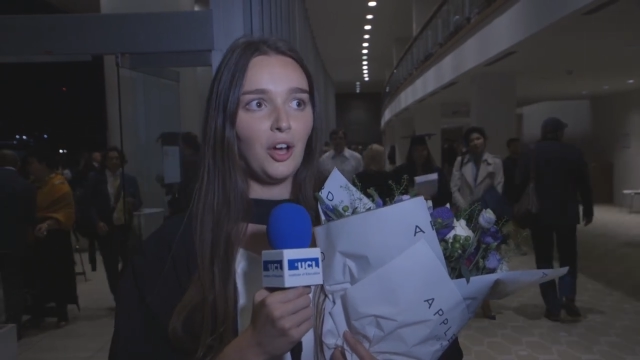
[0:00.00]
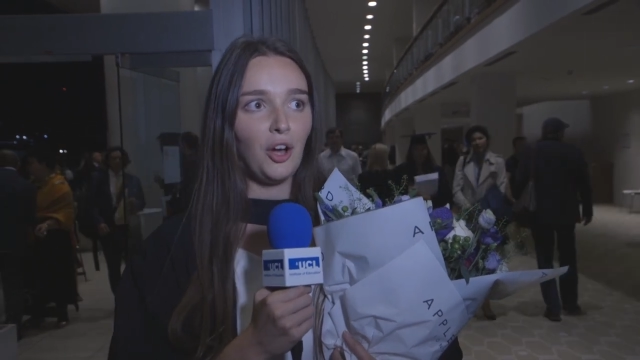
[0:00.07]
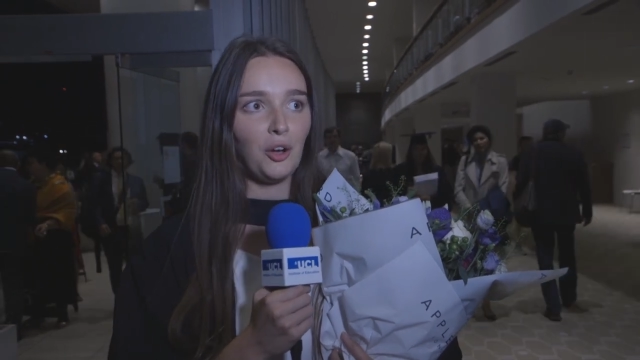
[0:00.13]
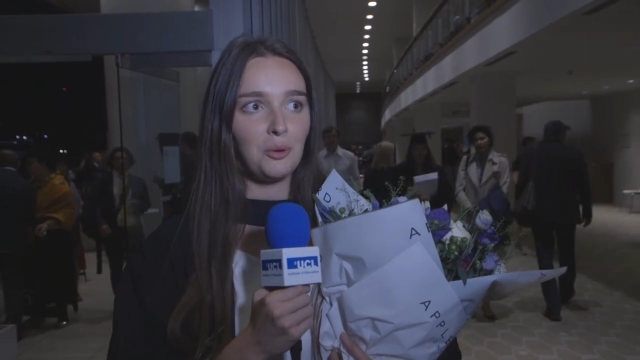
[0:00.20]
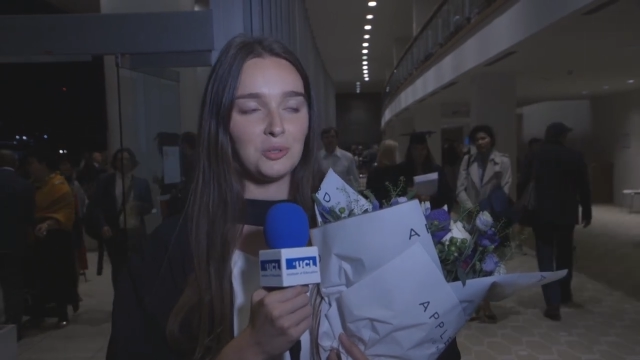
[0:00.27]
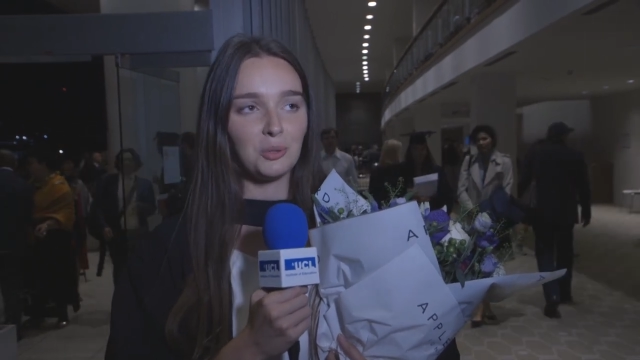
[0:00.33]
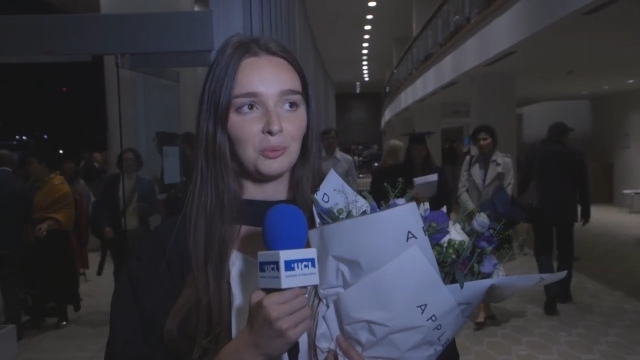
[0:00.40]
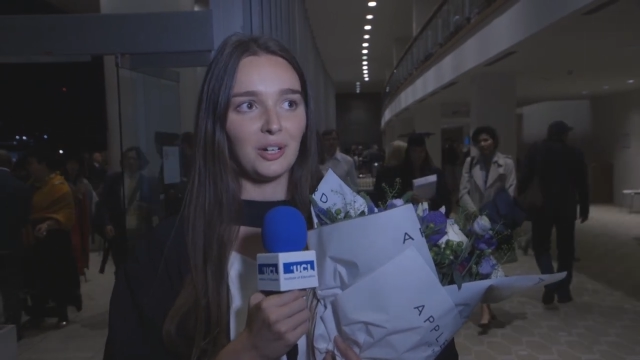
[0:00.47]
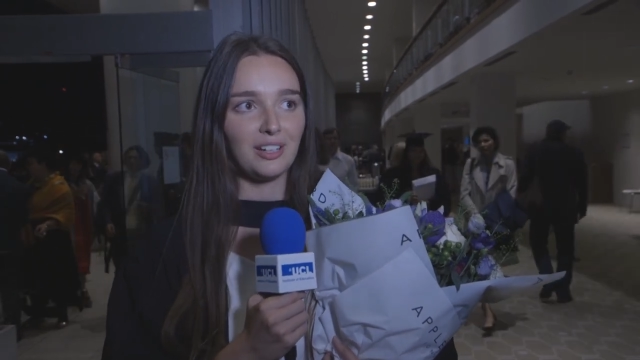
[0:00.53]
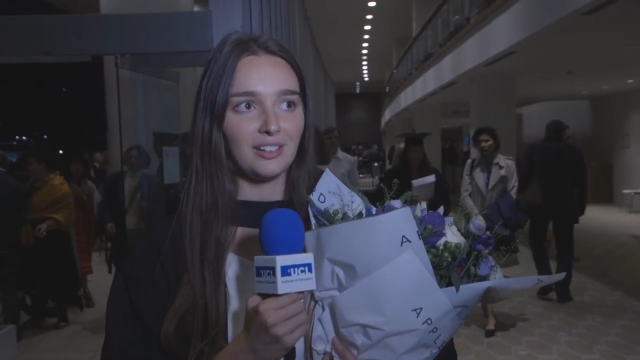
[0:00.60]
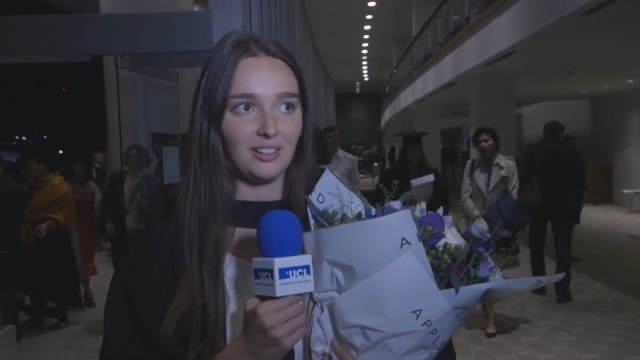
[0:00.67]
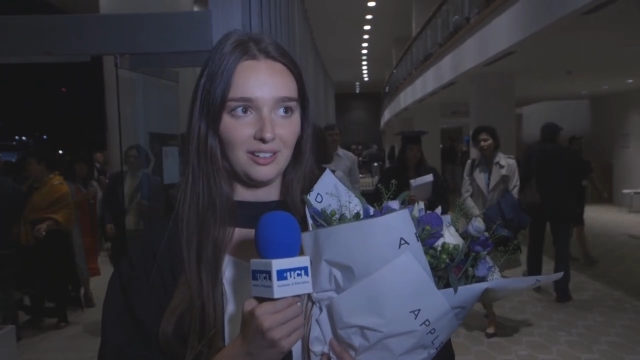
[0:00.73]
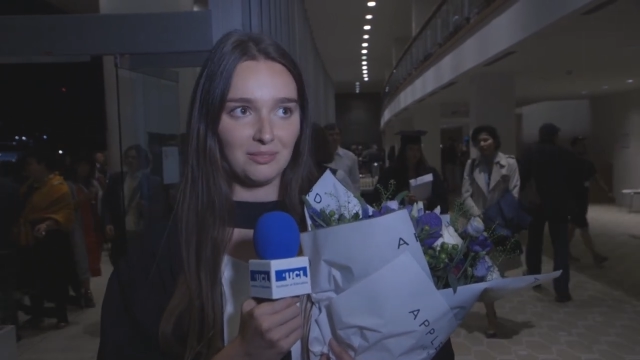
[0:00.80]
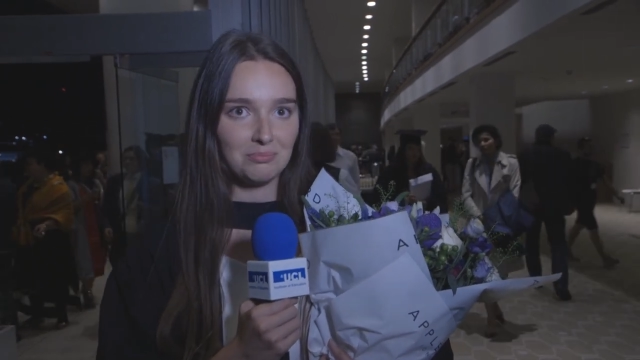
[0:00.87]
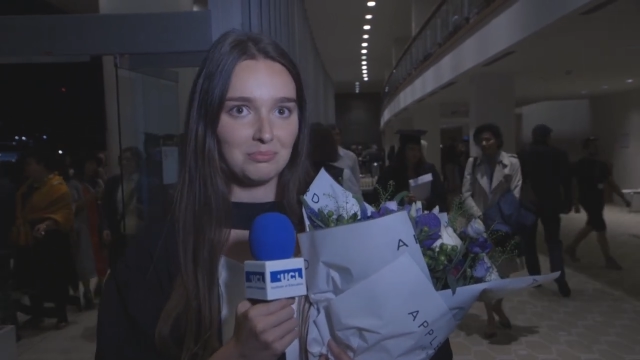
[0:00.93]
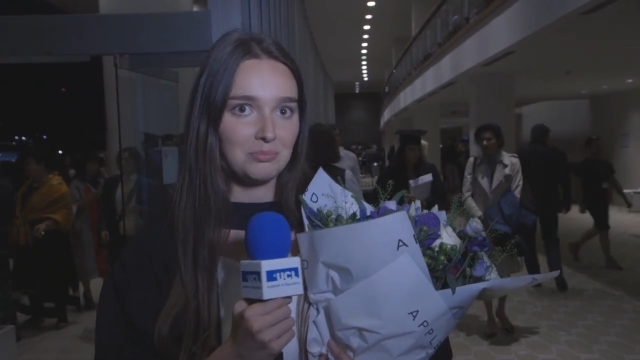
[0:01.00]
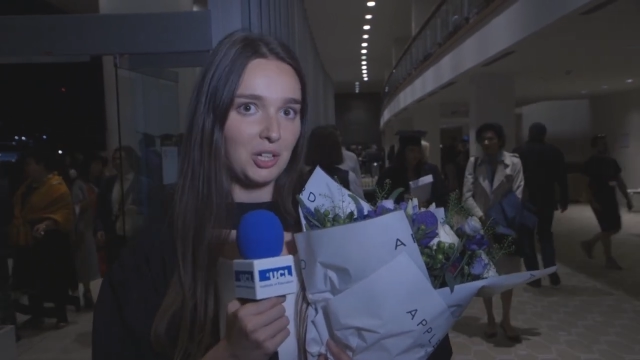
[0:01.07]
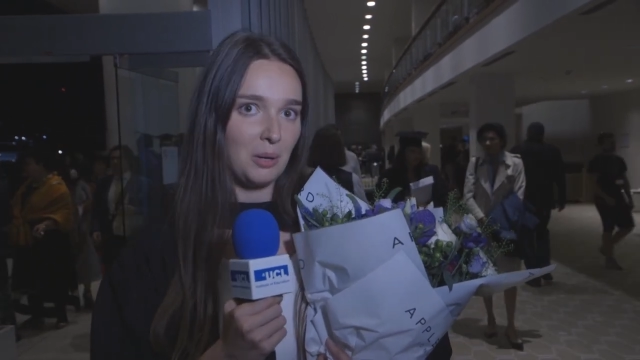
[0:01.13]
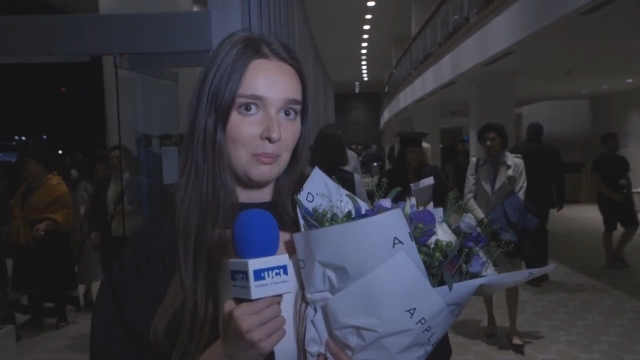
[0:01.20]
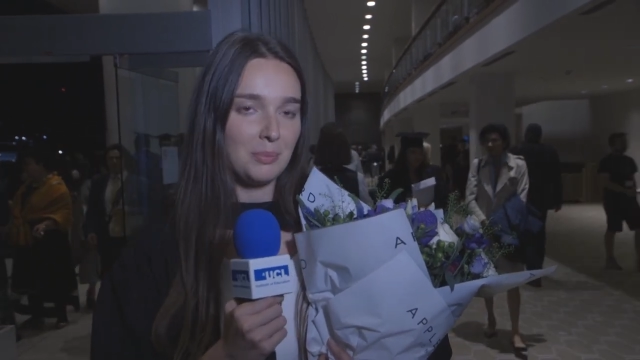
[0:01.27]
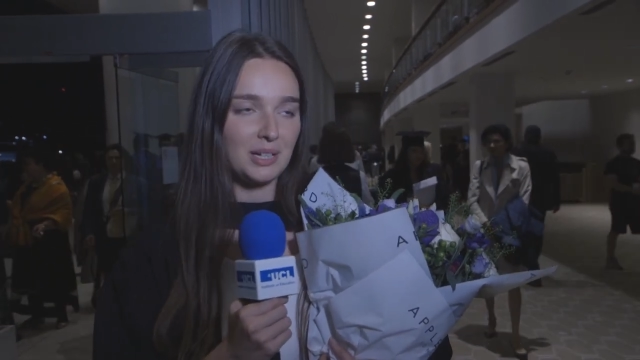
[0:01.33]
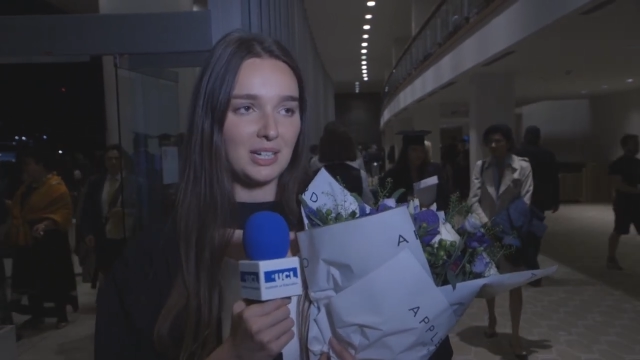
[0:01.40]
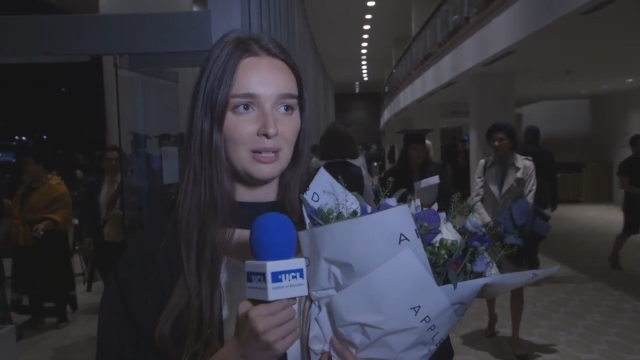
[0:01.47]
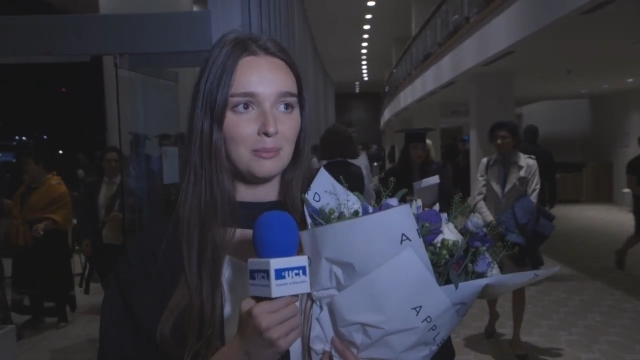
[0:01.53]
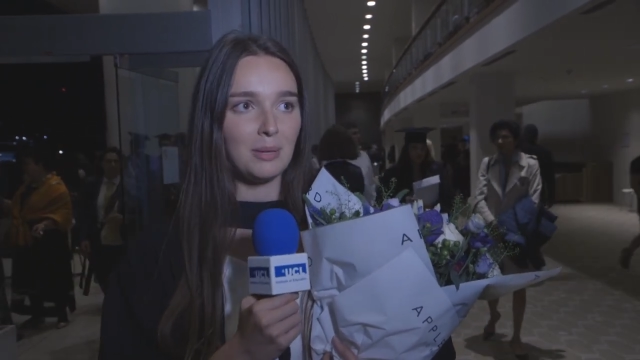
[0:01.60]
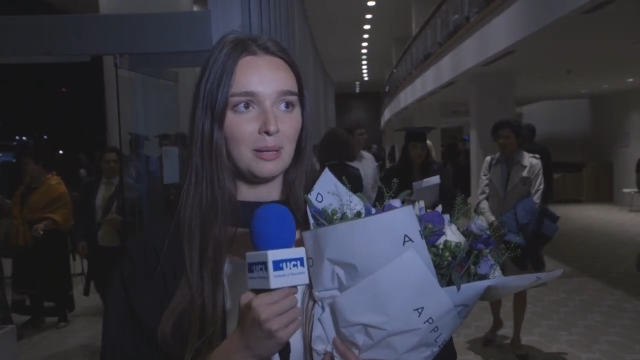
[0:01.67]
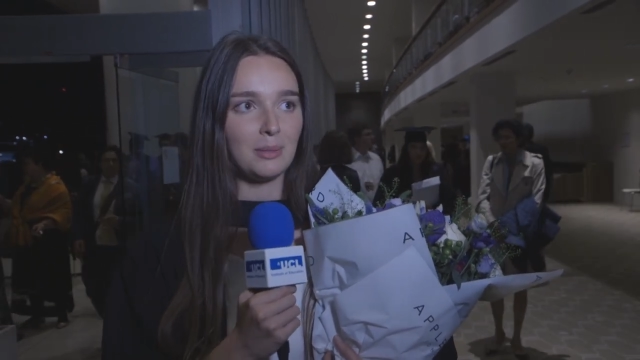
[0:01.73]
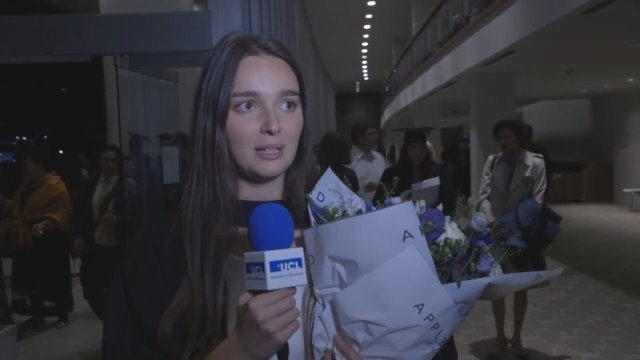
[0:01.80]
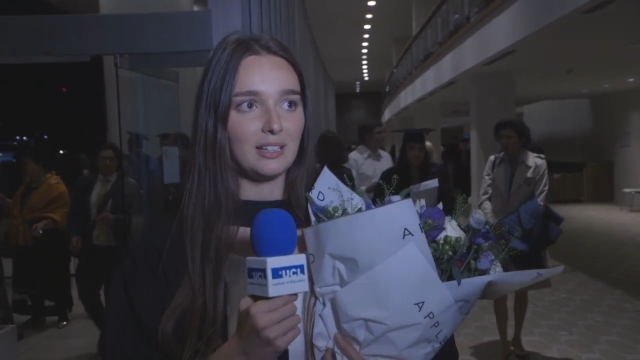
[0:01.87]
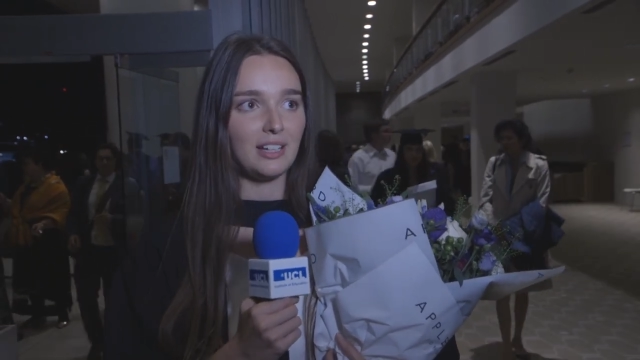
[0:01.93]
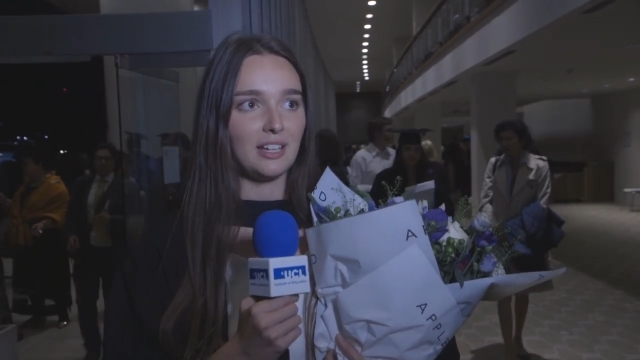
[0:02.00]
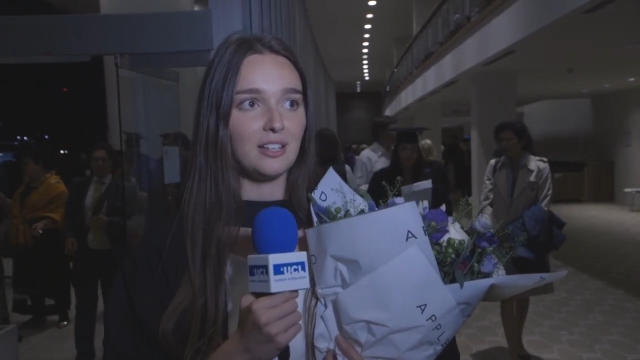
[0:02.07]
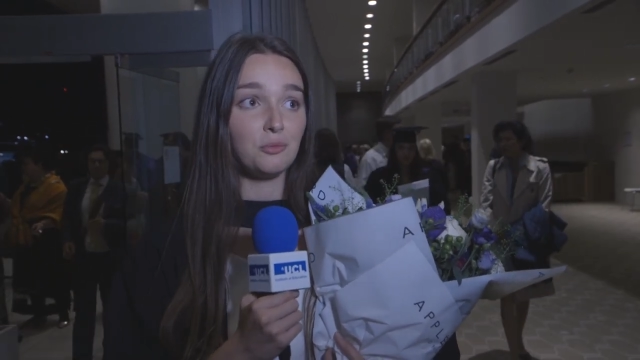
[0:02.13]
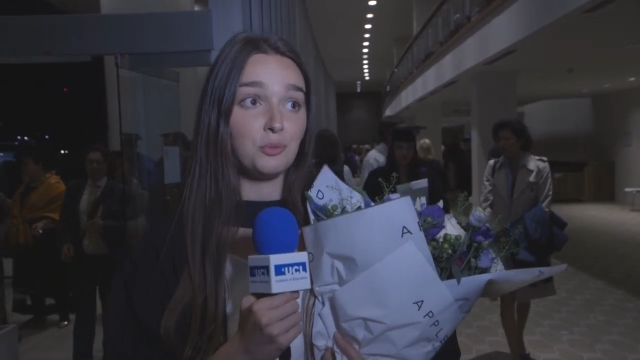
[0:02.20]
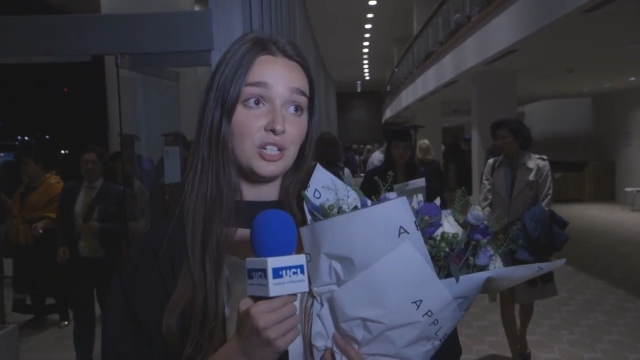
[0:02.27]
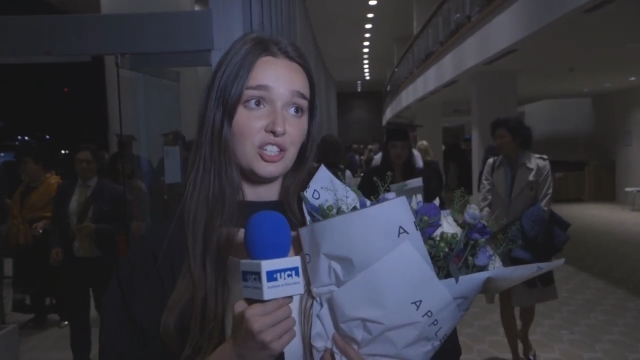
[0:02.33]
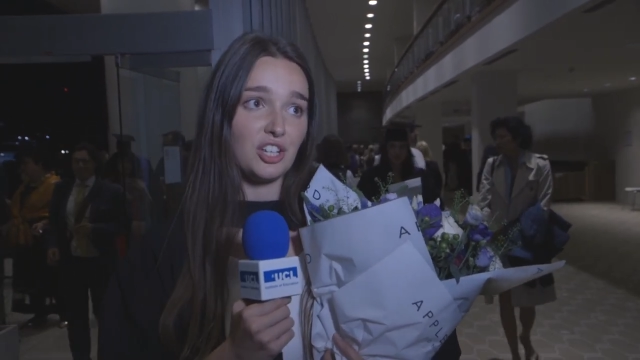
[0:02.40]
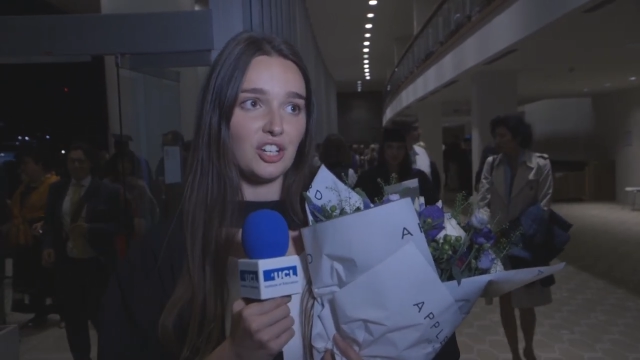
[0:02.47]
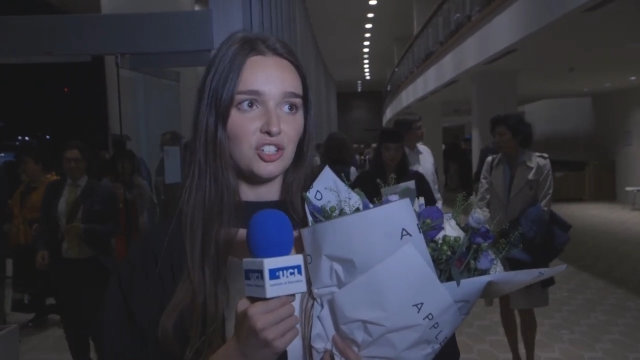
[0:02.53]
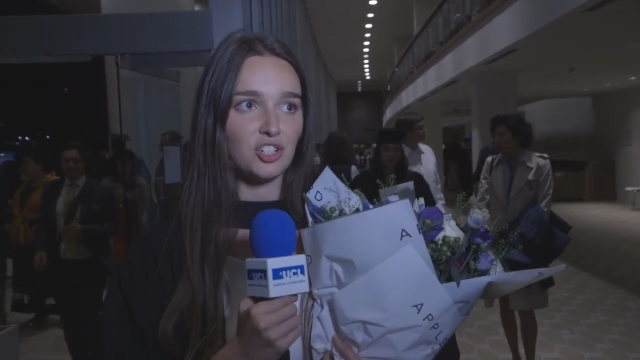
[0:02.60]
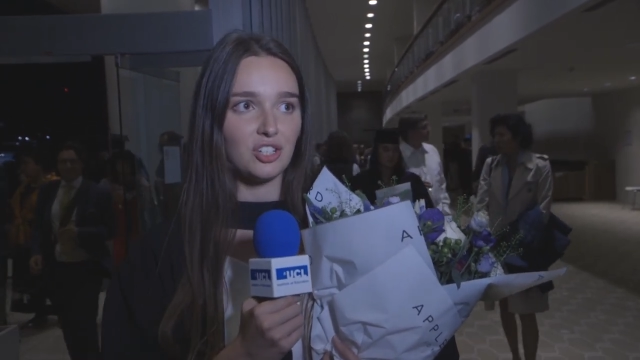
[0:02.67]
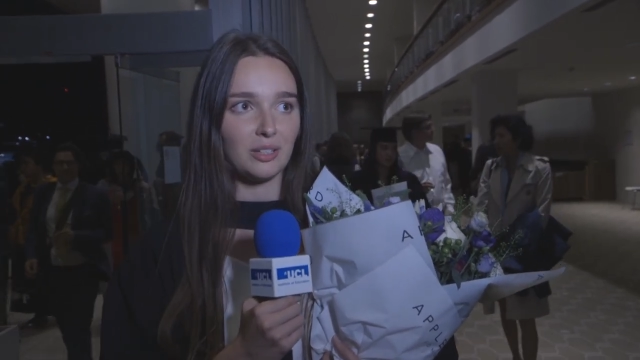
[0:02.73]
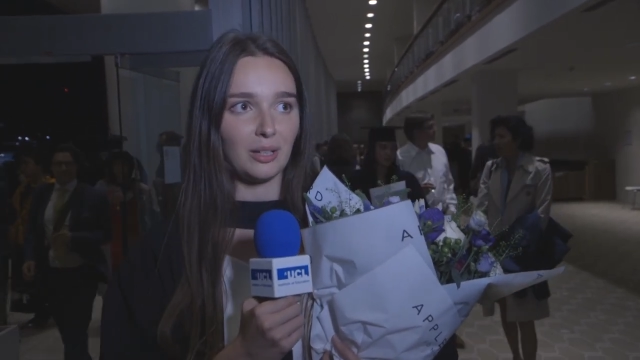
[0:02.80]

hope to work in a company, maybe like a research,